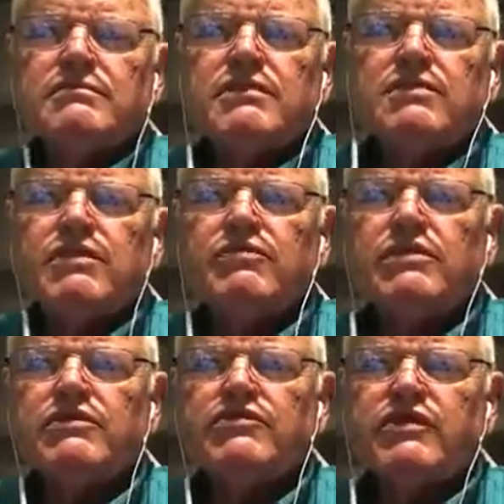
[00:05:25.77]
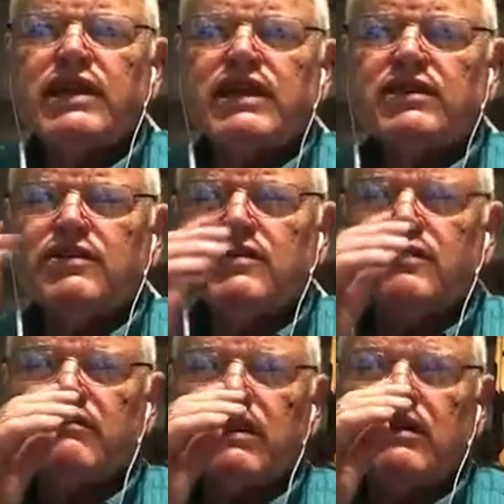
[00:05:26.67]
but we've been afraid to turn
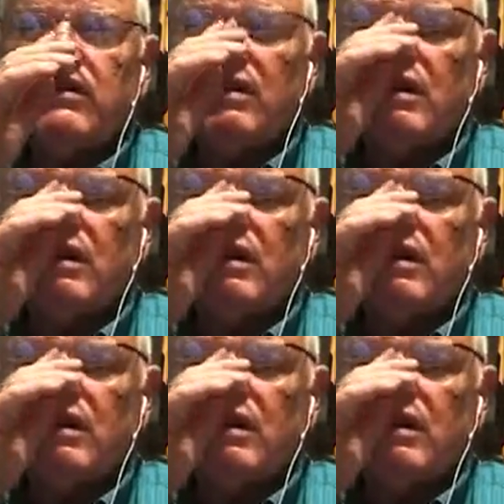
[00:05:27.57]
around in our